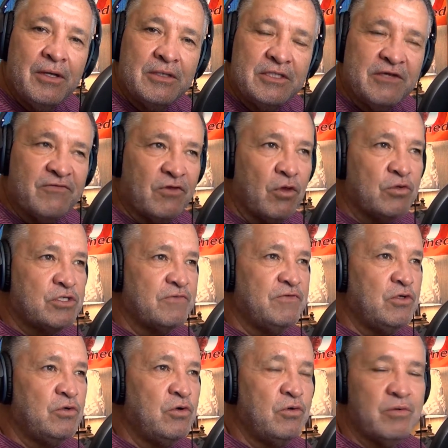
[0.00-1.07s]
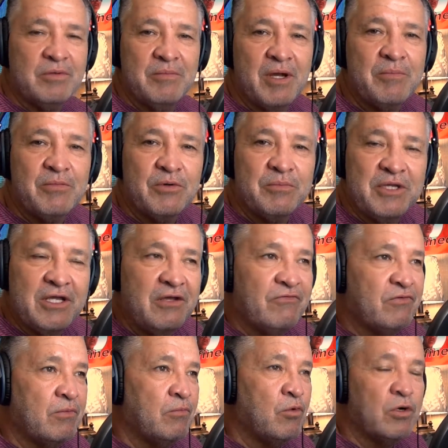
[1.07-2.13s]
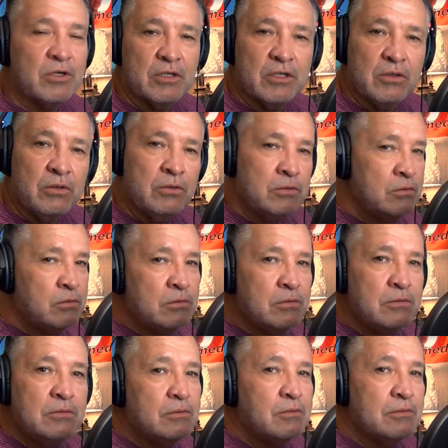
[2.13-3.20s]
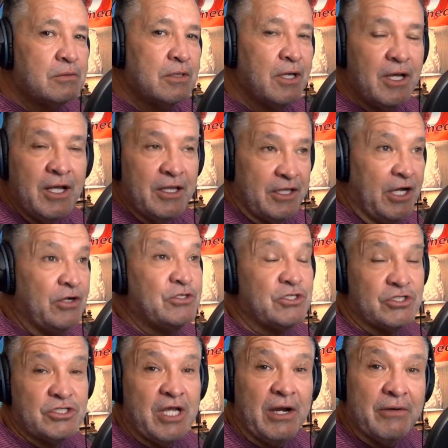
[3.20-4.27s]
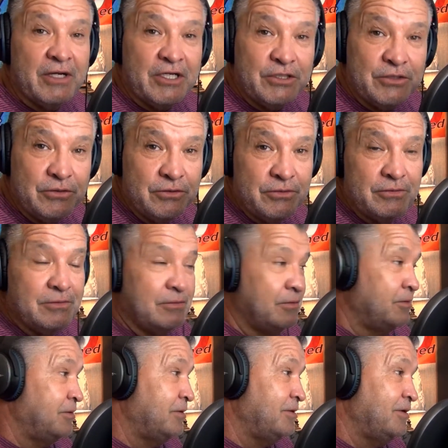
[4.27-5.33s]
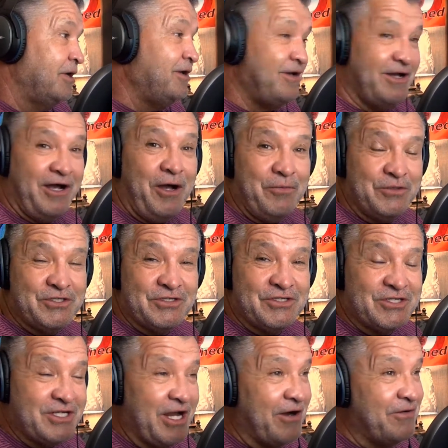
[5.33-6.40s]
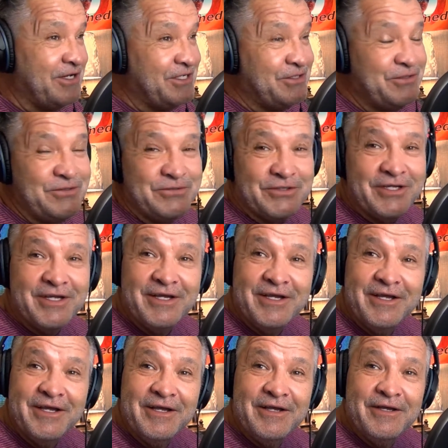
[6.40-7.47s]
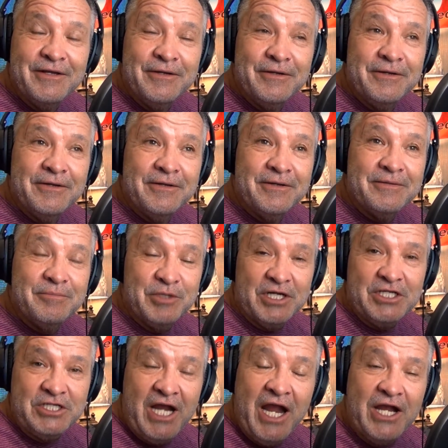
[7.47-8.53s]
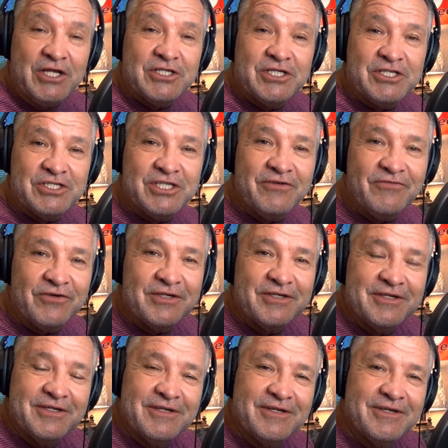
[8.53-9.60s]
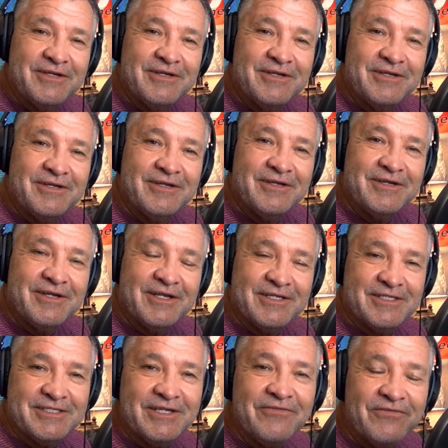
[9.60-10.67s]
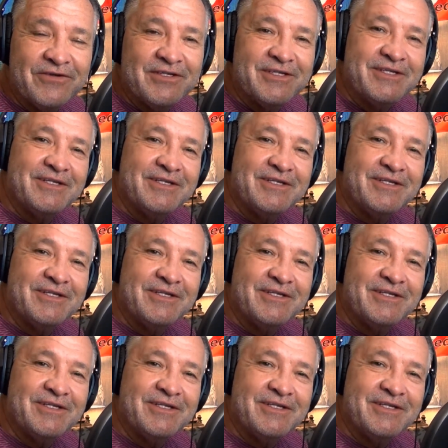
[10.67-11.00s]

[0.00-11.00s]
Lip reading: See, for those of you who remember me from work, oh, there's a scary dude. I was a scary dude. But I changed. It's different. It's different.